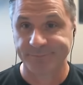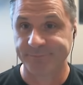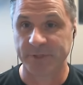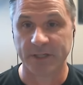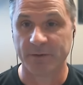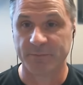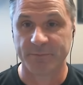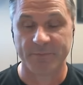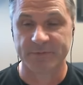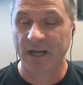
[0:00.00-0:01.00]
You know,
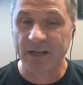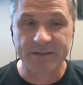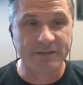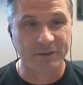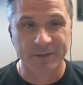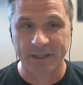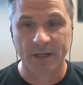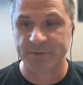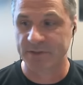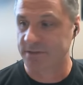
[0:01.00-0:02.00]
tons of tuning
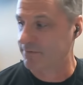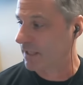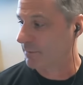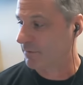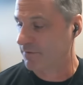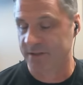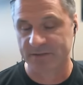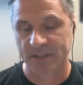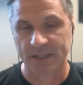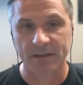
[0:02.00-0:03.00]
options available for this
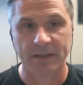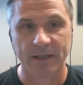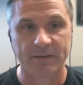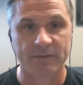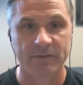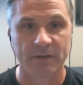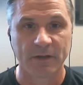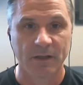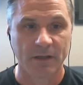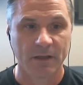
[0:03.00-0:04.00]
thing. It's,
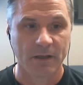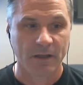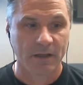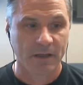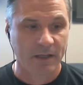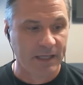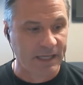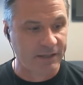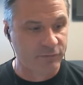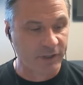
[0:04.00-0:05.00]

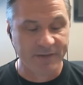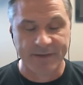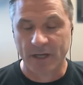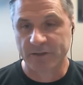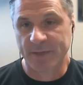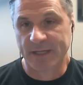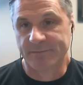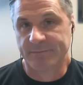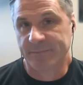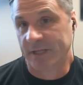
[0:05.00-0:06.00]
it's really the ultimate,
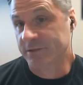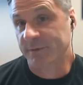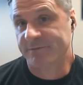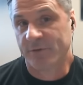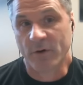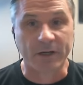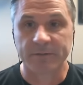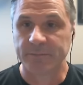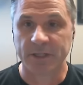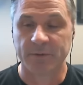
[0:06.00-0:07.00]
the ultimate fork.
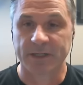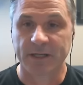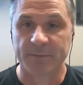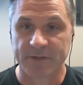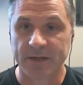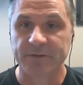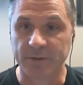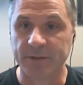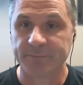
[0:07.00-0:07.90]
You know, when it comes down to it.